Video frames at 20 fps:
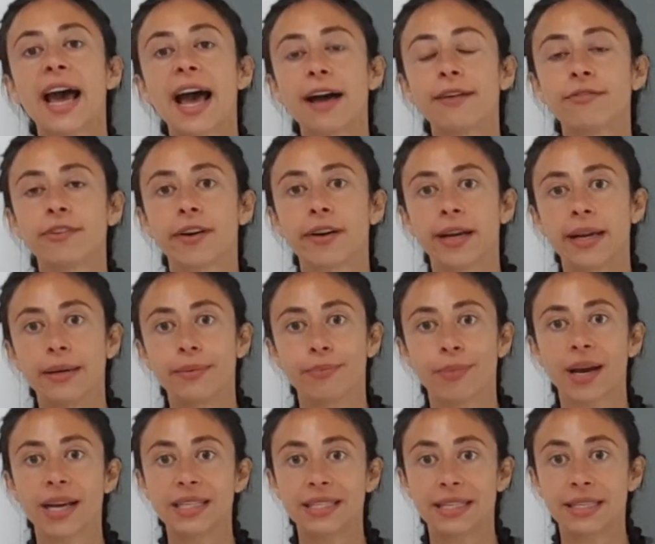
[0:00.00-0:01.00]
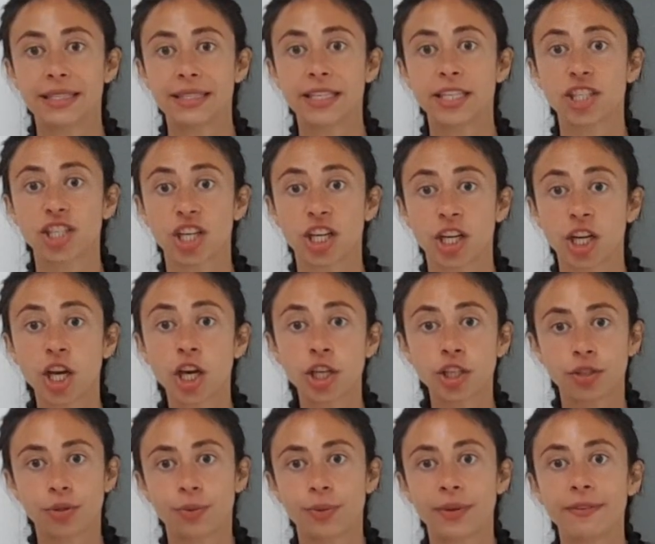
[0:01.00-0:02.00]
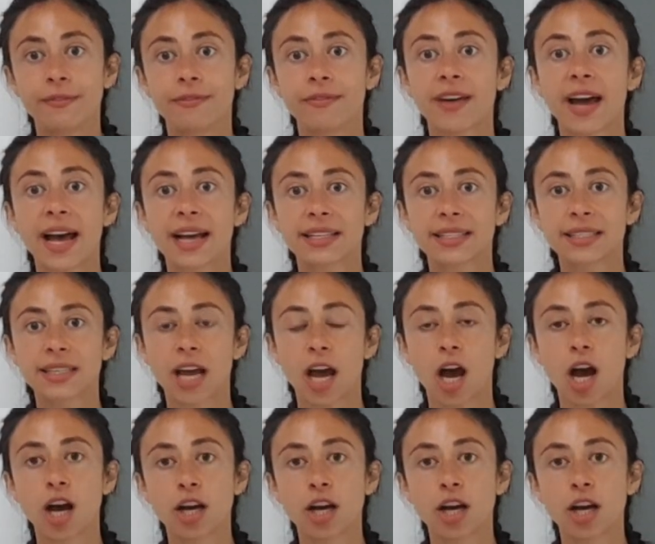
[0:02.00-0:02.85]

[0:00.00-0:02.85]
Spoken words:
ever in my decision to invest 100%